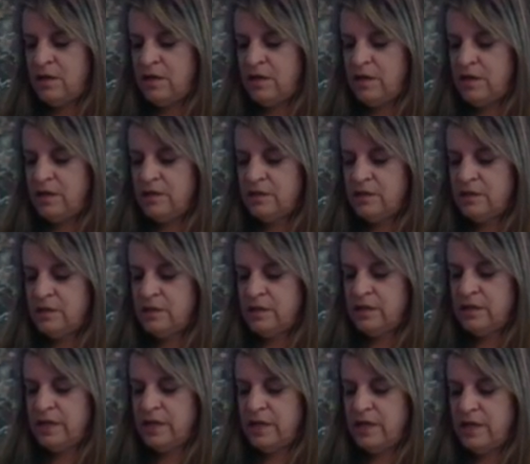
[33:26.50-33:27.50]
And
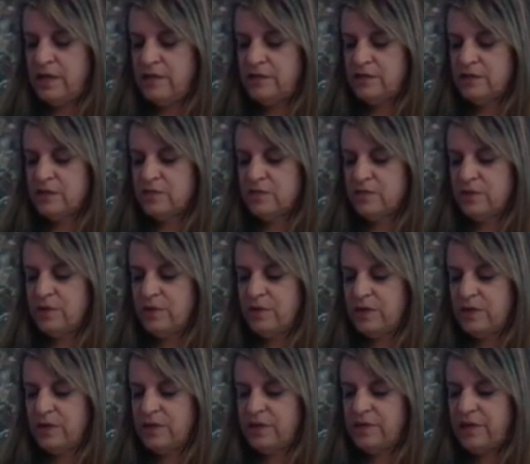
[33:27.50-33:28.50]
again, just really
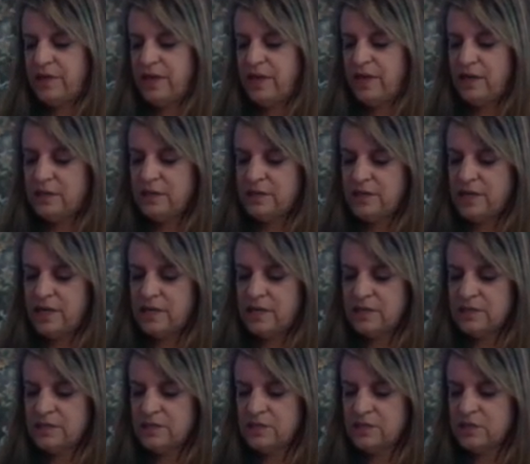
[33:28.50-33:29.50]
want to thank
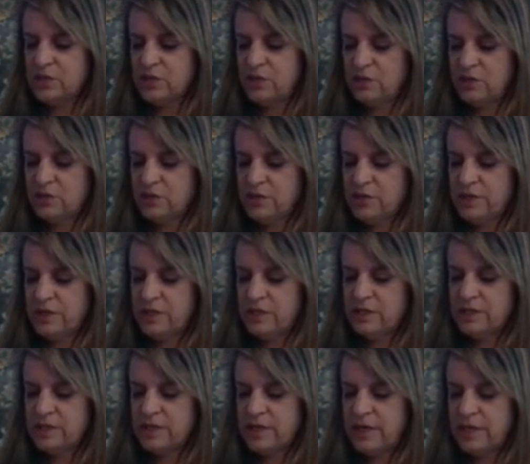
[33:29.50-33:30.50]
Texas
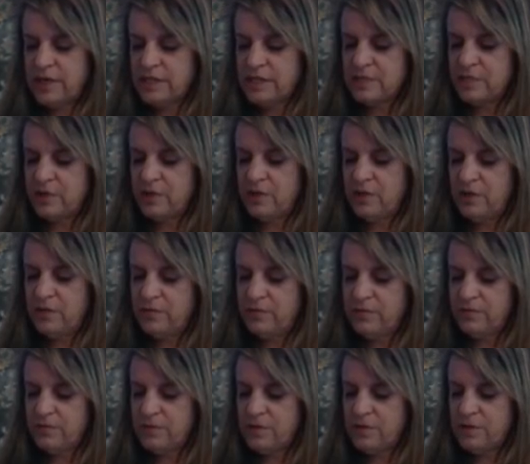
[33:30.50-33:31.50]
Children's Hospital
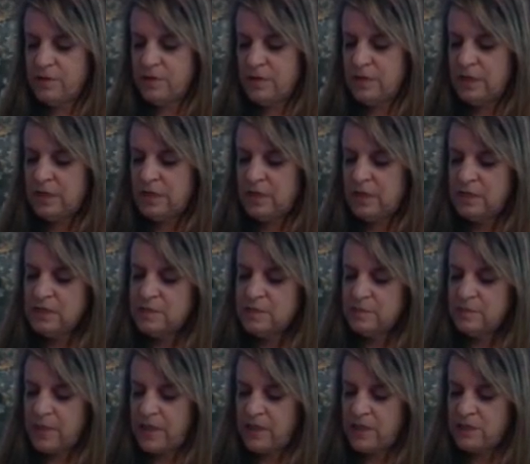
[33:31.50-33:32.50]
for
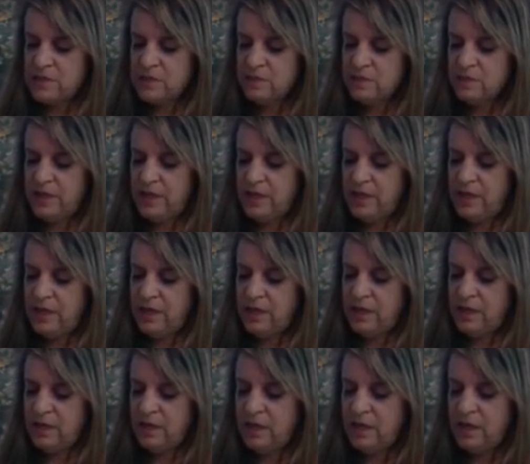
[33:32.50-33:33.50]

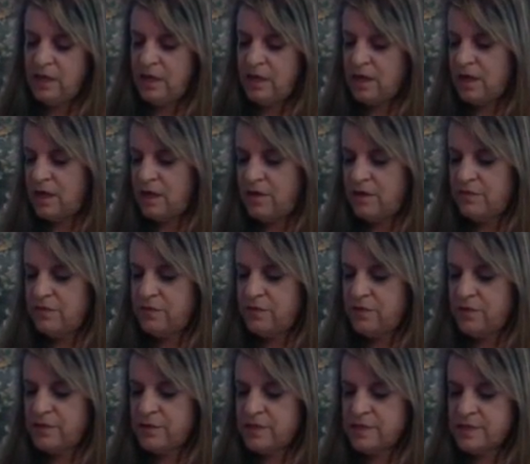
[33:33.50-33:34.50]
sponsoring our
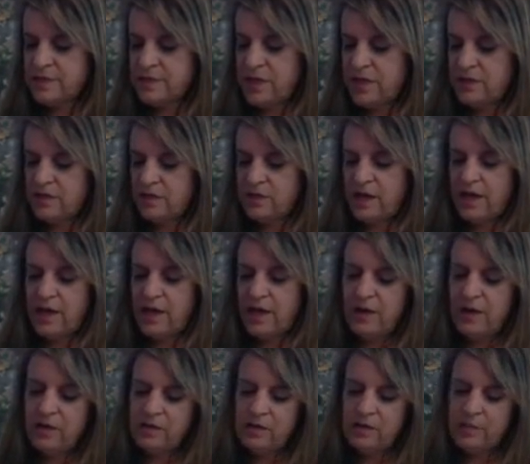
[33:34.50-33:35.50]
4th Saturday
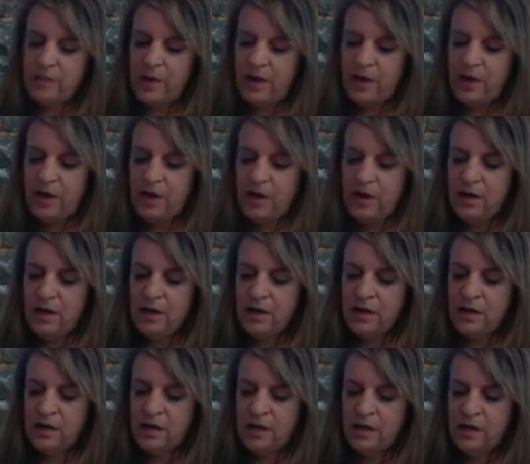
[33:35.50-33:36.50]
Art in the Park.